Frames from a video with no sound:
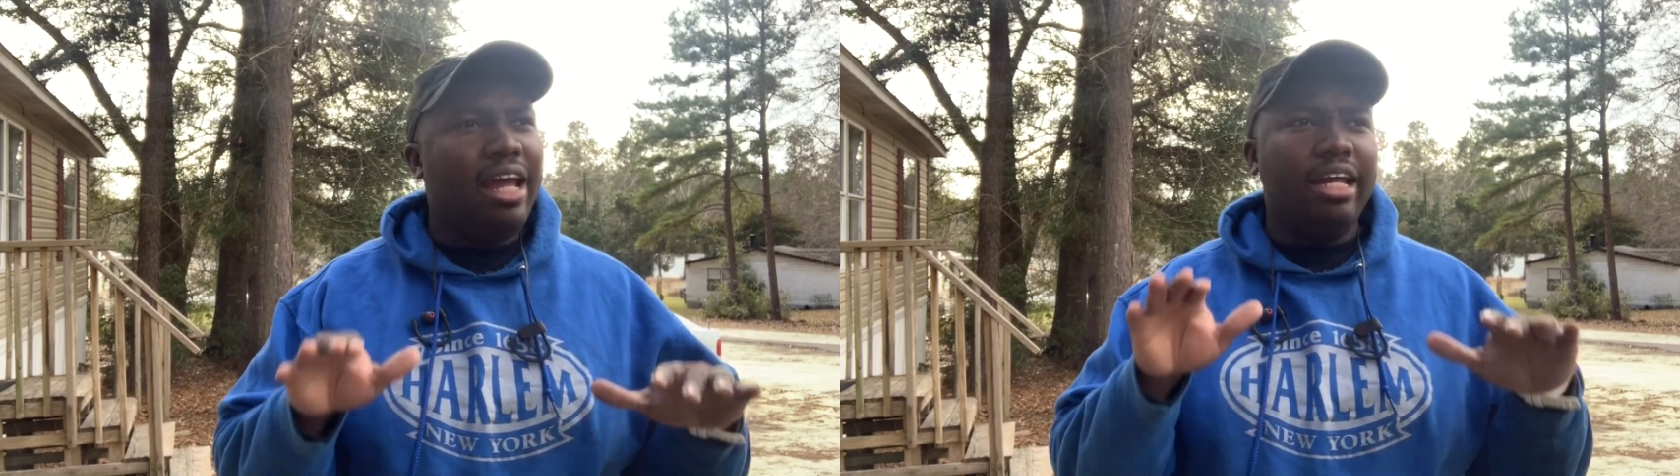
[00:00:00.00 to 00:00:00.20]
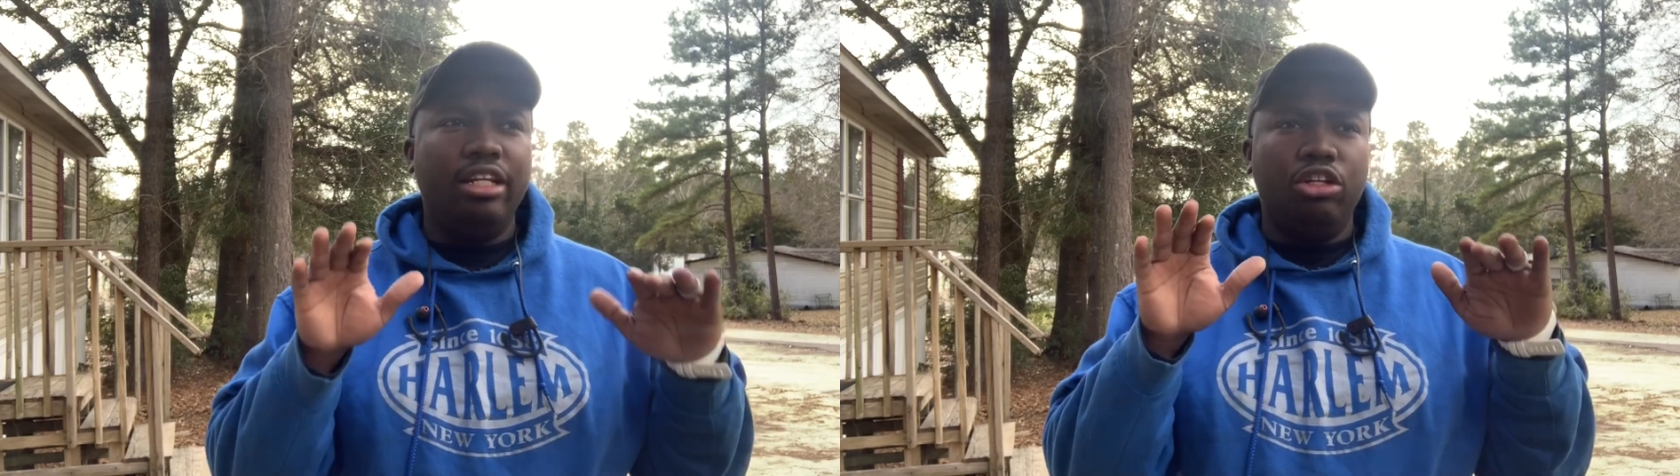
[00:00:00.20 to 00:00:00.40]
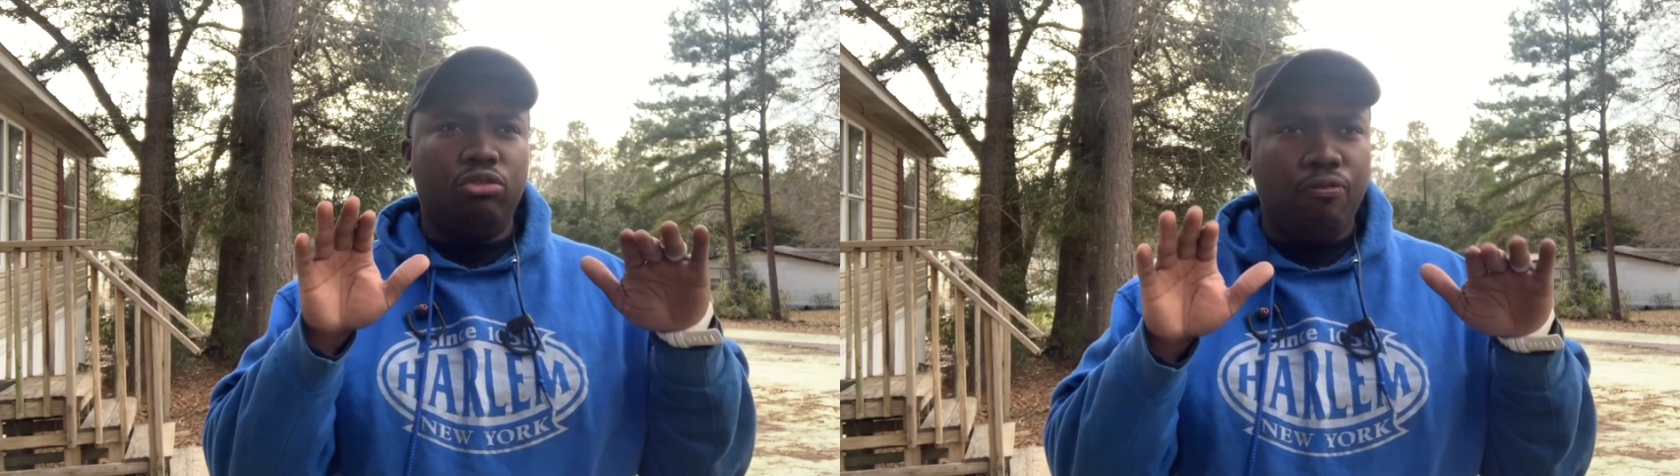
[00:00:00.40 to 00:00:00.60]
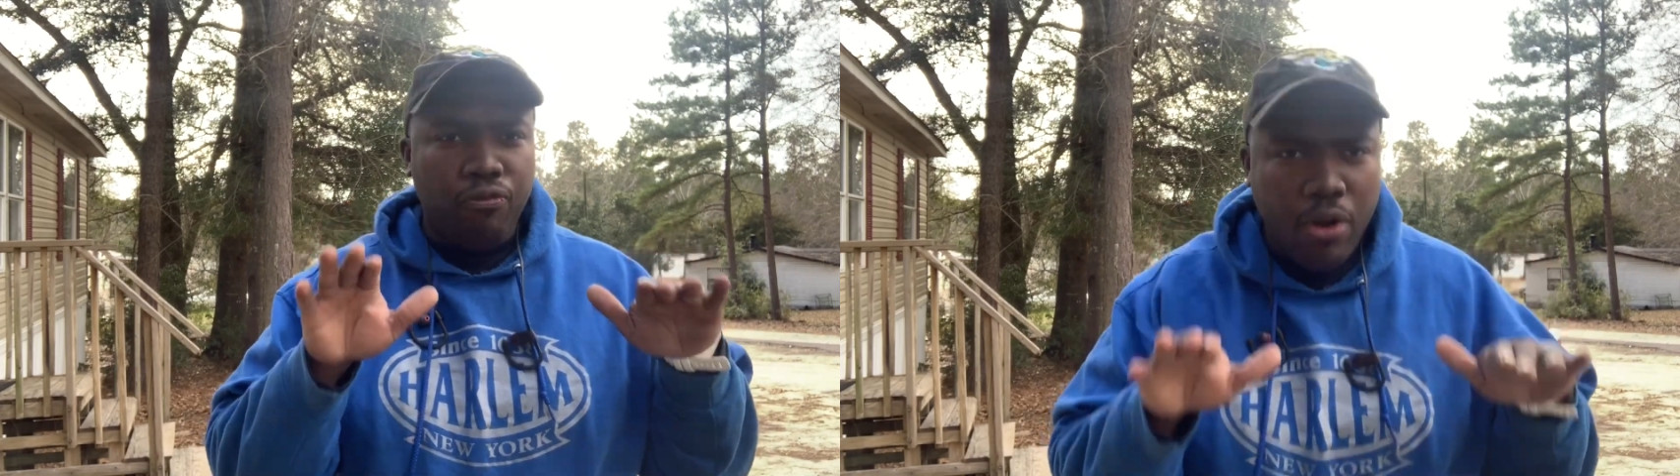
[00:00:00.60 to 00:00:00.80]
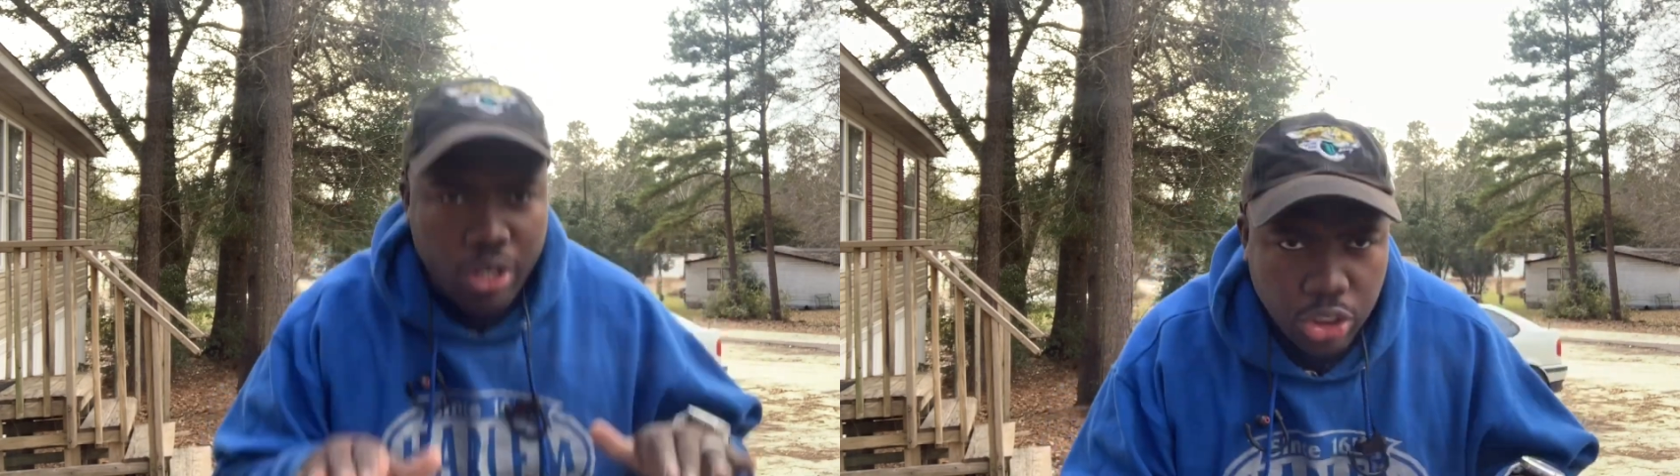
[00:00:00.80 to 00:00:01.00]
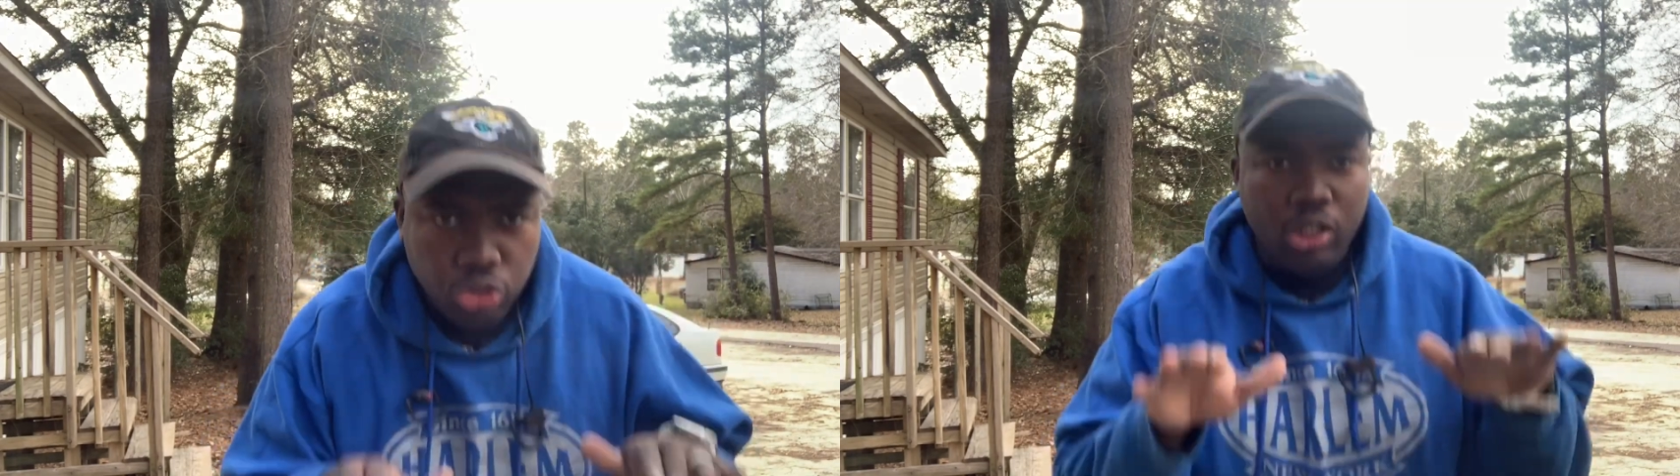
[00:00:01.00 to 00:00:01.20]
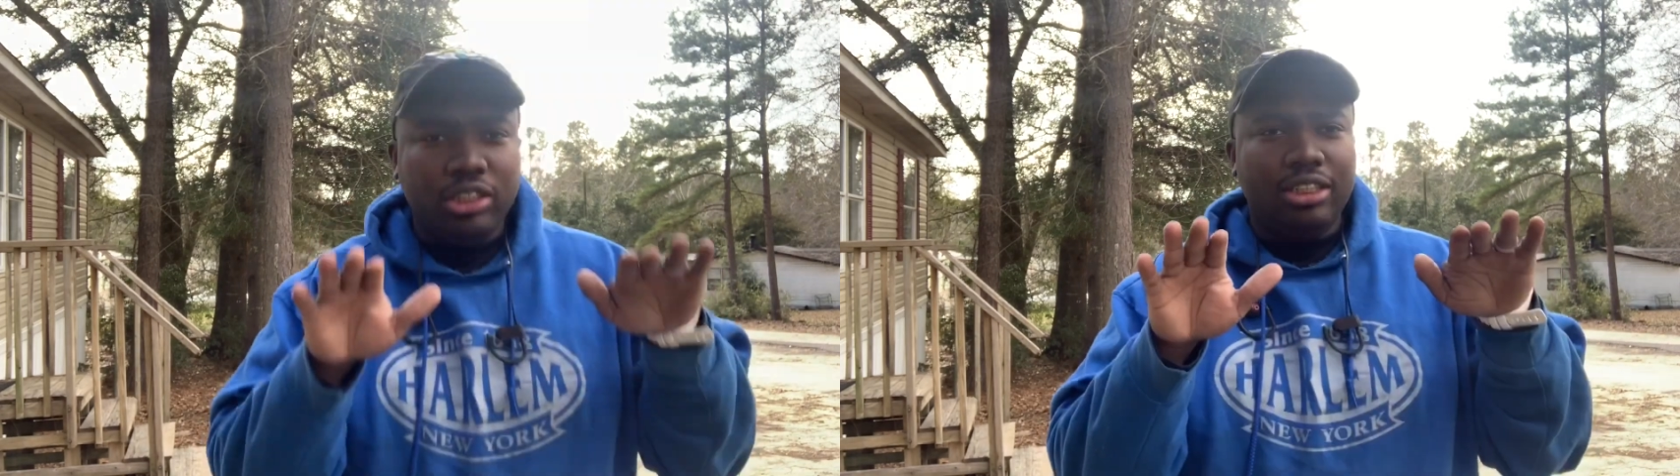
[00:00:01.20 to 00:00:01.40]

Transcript: and the front of the truck